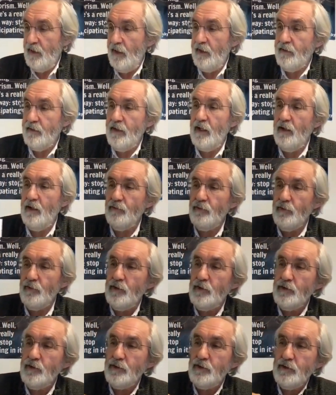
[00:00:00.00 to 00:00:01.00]
And then, of
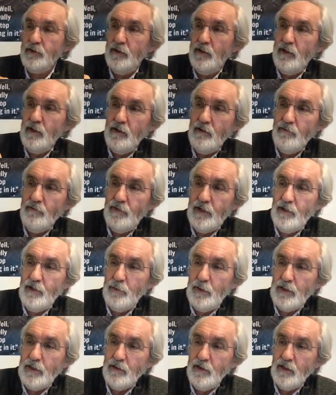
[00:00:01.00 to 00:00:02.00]
course, very
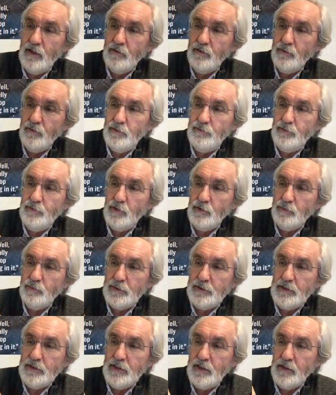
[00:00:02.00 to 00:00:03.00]
well done, reviews
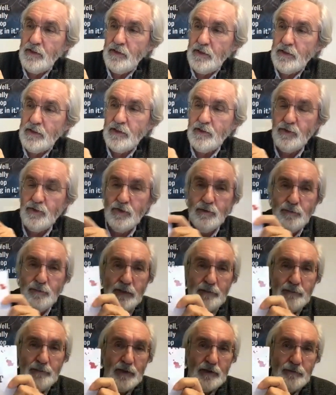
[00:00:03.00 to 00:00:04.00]
material that should
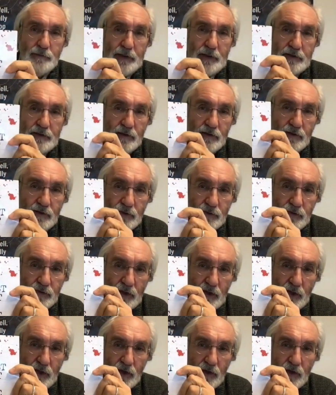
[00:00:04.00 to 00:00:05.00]
be much better known.